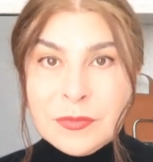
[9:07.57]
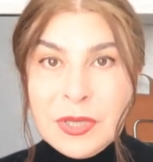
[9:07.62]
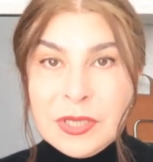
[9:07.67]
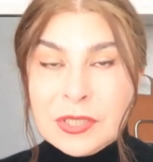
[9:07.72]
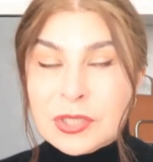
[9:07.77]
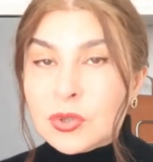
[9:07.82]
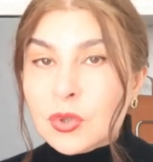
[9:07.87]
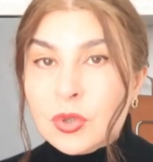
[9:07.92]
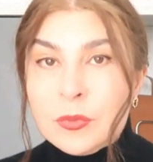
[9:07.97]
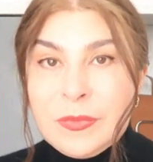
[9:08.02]

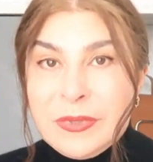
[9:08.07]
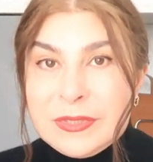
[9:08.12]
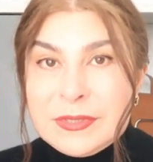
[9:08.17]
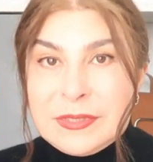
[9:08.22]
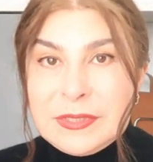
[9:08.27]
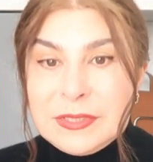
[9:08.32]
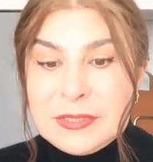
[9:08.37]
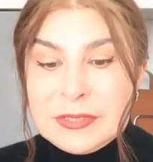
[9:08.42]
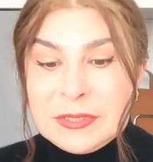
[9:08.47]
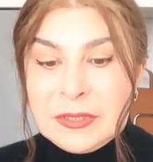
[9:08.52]
it could be a
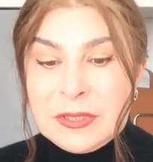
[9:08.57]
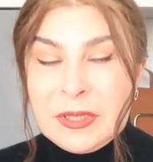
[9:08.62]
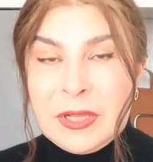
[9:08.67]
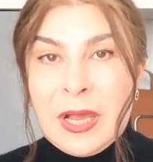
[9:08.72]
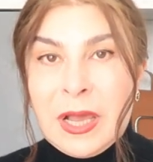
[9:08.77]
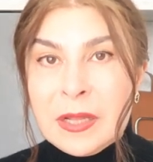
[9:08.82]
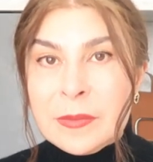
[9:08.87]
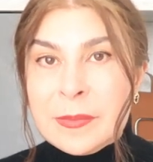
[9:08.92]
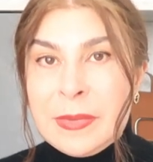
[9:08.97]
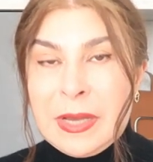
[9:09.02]
seasonal
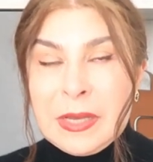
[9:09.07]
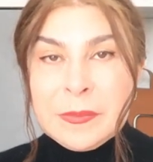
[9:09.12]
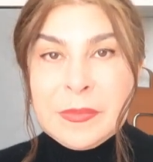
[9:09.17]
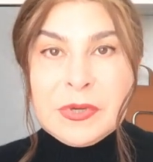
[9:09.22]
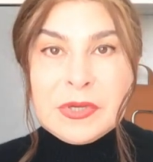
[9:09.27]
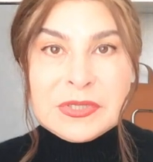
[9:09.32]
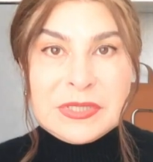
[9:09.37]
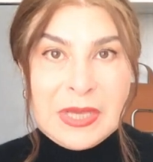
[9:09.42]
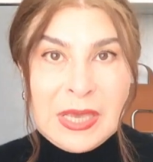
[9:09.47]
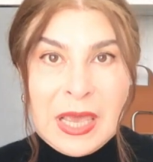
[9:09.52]
handbag
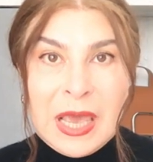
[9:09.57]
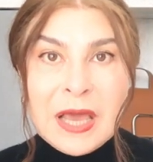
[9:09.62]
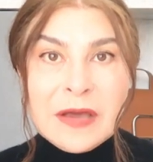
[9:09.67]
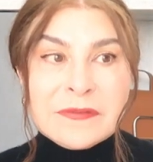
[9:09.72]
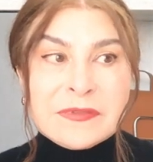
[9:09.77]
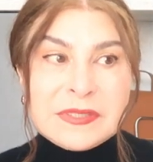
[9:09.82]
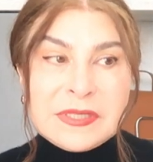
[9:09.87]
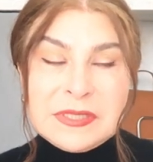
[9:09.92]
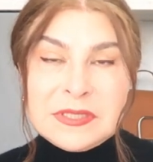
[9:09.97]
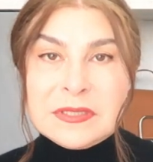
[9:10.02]
because I have
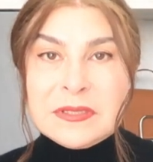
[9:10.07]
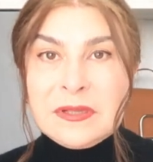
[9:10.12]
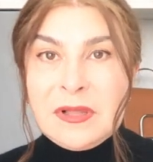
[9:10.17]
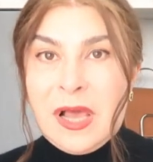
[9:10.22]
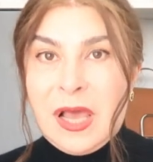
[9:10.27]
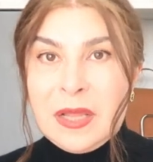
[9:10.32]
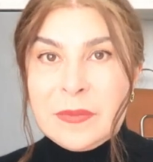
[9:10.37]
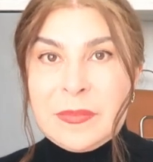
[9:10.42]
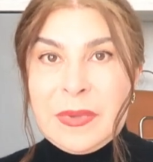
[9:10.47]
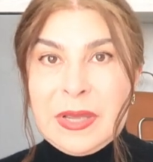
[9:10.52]
seasonal
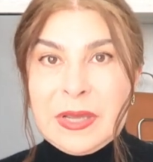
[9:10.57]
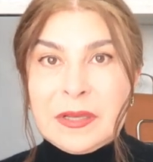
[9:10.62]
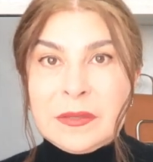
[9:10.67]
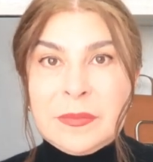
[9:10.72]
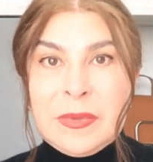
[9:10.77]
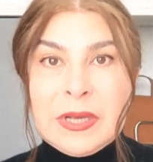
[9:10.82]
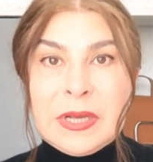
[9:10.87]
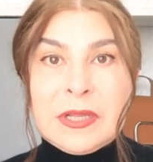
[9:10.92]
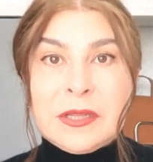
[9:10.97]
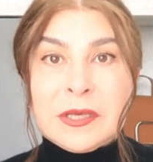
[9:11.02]
handbag in
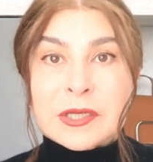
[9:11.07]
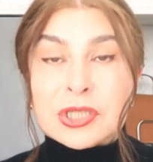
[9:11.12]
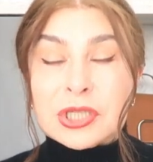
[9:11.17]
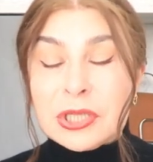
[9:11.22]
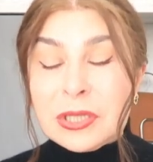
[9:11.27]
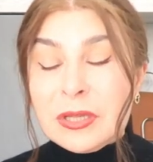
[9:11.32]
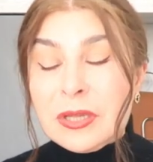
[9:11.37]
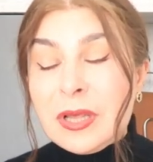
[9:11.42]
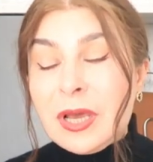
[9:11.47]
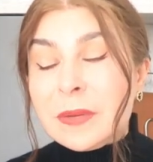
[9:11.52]
my collection
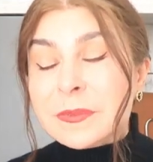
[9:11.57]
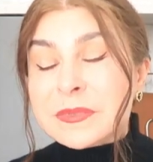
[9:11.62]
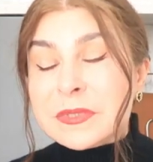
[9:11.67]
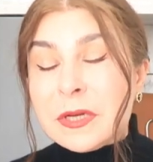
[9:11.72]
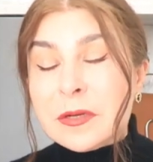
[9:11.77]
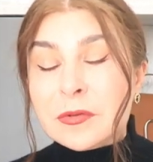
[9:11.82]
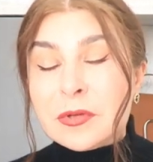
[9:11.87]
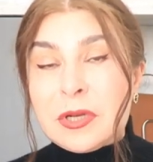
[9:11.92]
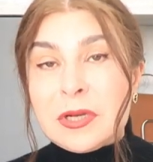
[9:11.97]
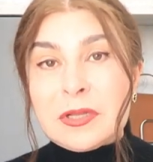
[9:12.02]
and I
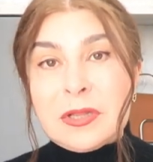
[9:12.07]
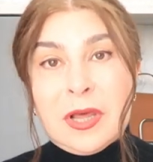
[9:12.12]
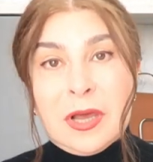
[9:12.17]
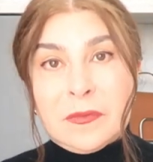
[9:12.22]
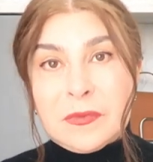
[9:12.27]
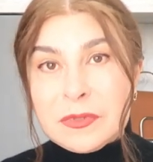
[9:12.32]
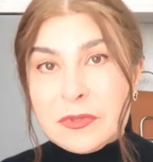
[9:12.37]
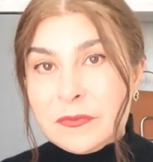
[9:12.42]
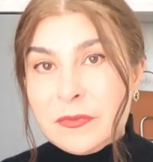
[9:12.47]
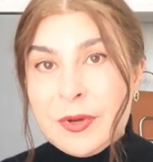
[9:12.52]
absolutely
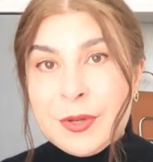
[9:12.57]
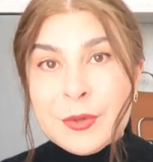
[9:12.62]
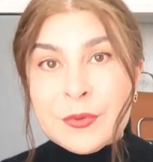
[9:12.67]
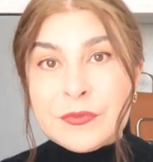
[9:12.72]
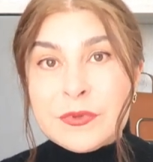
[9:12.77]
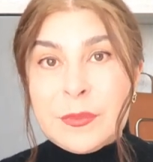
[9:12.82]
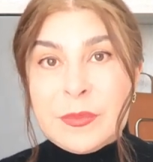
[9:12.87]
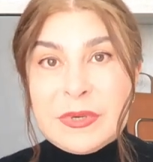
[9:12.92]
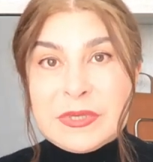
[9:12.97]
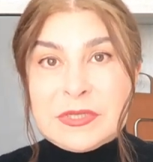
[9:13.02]
love it. One
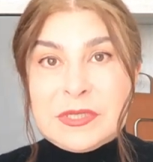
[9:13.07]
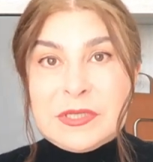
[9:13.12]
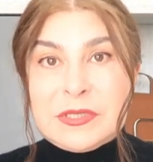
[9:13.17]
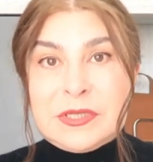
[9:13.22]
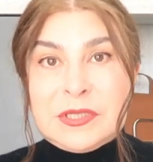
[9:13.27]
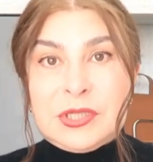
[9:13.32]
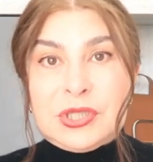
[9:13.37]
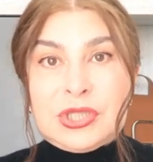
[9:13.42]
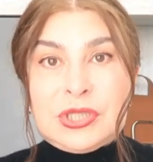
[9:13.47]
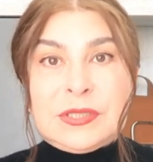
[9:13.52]
of the best
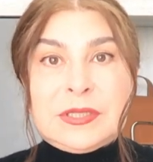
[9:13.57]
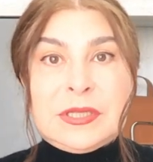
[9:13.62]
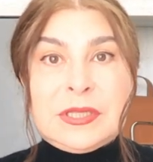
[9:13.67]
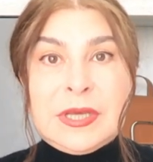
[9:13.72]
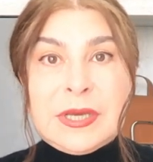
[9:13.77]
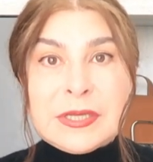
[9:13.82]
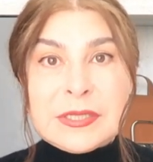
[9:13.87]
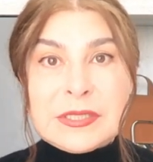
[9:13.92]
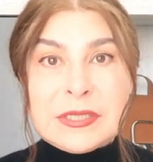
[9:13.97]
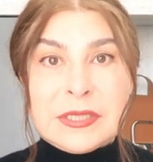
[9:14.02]
decisions that
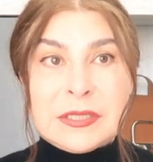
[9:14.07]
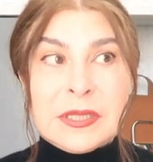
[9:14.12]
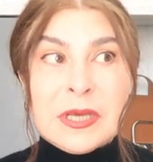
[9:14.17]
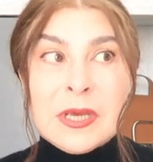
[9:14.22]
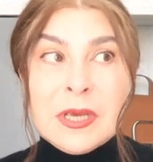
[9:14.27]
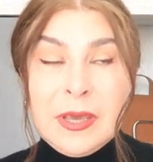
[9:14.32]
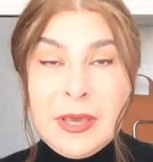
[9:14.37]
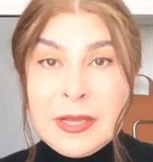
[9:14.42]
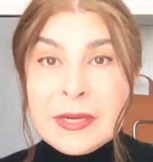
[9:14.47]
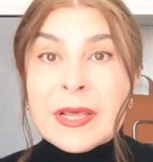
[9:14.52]
I did
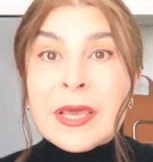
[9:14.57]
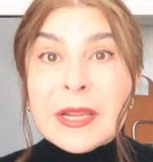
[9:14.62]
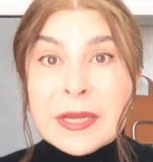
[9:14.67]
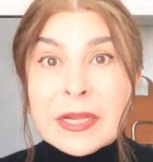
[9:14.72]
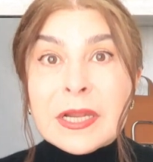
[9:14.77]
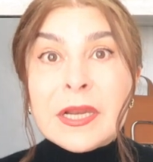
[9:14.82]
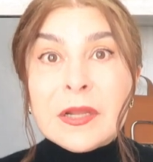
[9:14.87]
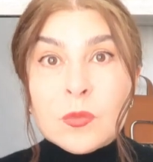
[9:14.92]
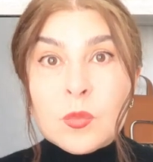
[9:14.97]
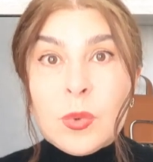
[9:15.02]
and I
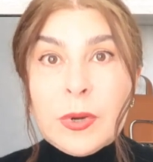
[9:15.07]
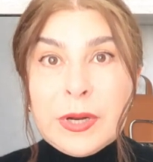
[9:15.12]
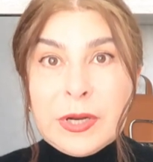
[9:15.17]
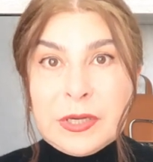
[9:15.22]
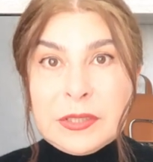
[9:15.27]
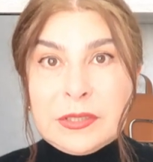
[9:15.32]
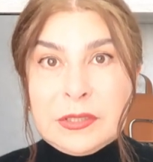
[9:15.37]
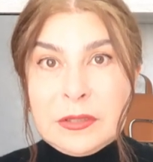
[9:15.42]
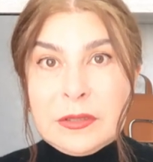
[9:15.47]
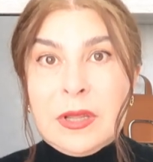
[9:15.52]
really wear
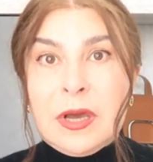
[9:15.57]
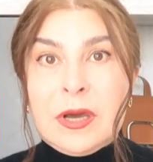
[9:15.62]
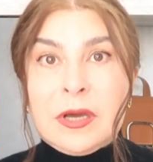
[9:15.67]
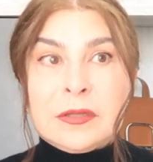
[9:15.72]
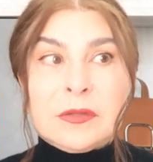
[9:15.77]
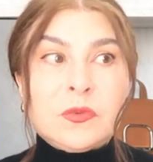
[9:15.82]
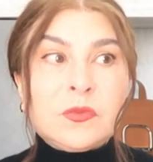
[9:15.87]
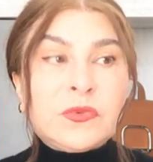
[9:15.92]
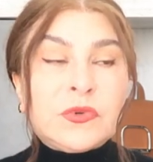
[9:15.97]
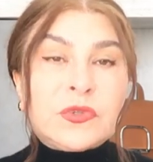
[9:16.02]
it a
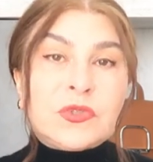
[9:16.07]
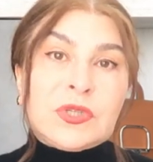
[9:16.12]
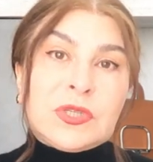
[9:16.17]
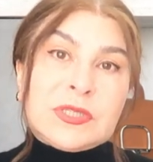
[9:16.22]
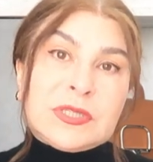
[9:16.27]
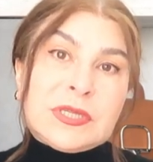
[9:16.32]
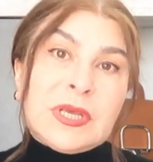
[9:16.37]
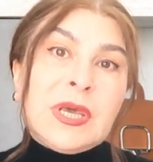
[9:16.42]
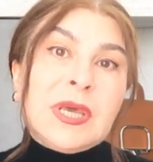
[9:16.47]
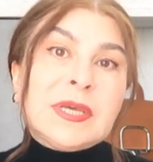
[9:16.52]
lot
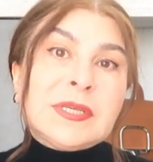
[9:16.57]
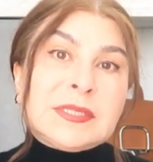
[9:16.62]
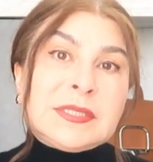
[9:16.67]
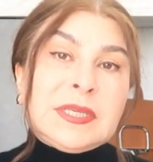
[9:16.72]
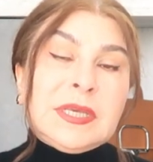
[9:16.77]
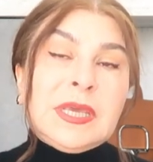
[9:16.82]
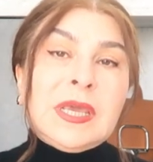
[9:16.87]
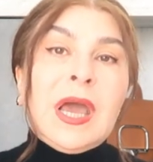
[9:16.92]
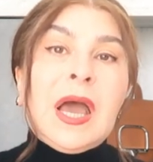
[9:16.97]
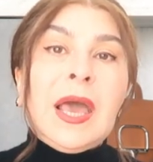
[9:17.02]
versus
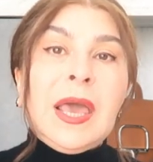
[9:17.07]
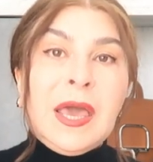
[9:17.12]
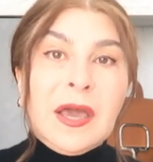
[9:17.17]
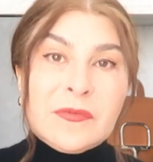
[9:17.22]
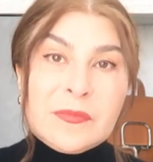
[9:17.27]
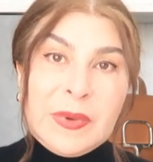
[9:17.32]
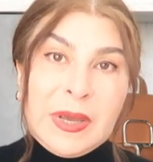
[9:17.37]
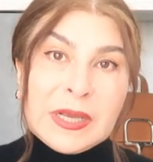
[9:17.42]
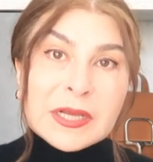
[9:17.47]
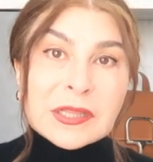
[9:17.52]
say I
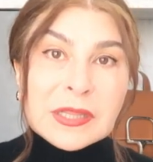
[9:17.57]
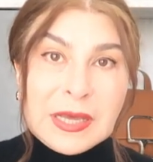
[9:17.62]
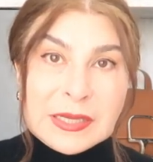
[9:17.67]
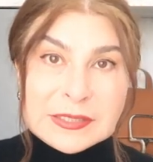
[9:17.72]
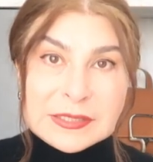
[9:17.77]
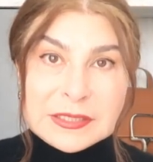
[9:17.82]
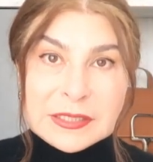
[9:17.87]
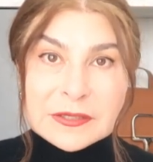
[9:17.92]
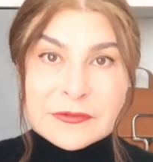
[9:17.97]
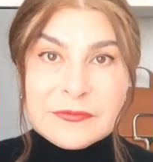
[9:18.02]
have my
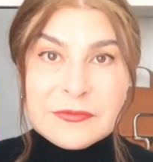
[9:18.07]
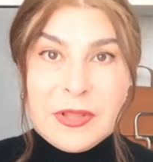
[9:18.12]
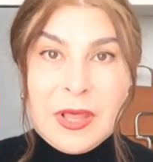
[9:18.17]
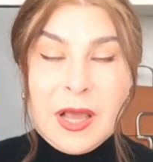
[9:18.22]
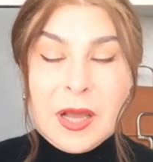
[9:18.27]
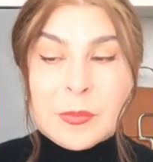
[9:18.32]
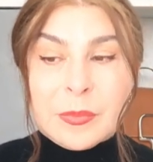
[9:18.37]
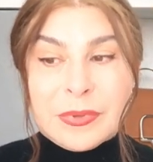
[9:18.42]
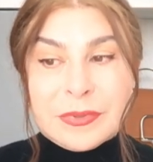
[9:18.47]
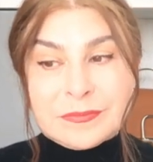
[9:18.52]
classic
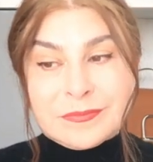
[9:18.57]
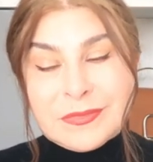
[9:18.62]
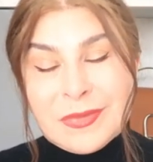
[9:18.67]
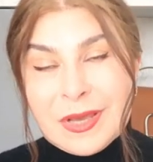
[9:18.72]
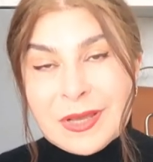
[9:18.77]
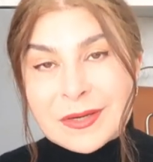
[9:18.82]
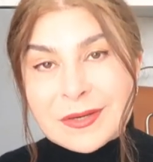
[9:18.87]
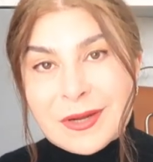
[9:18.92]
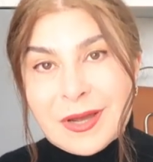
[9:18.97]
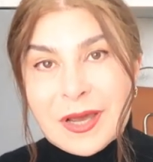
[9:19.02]
flap
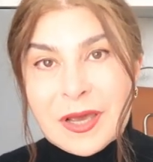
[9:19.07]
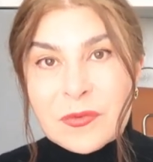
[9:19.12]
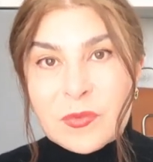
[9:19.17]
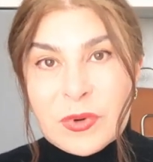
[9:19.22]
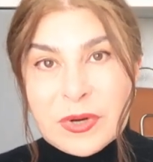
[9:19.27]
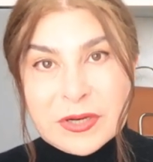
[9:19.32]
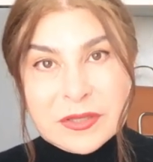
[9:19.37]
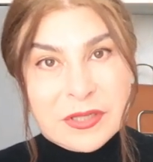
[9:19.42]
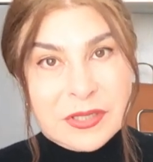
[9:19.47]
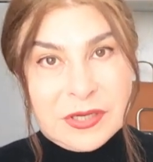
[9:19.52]
and I
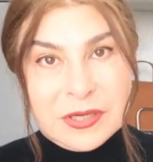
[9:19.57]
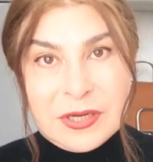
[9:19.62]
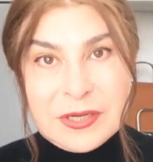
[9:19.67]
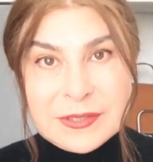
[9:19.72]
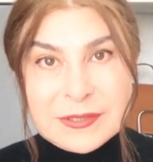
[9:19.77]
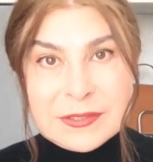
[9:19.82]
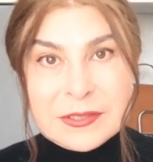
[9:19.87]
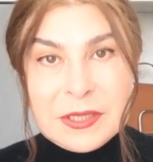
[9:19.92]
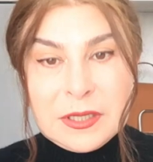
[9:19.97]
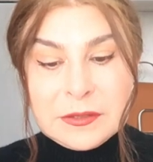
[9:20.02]
wear it really
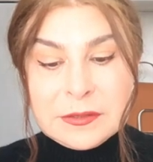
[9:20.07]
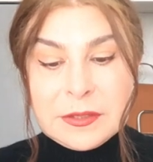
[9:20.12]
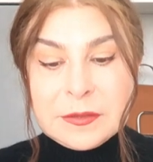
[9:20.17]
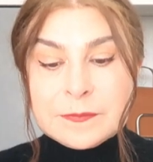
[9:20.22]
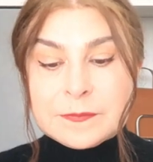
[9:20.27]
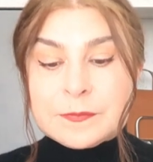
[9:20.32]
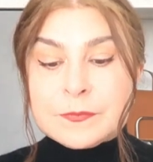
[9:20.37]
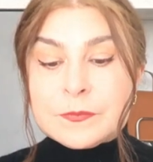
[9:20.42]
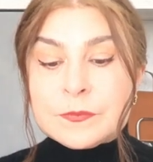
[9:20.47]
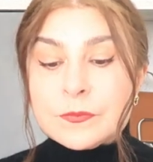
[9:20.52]

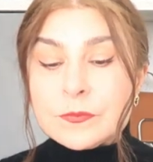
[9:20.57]
seldom.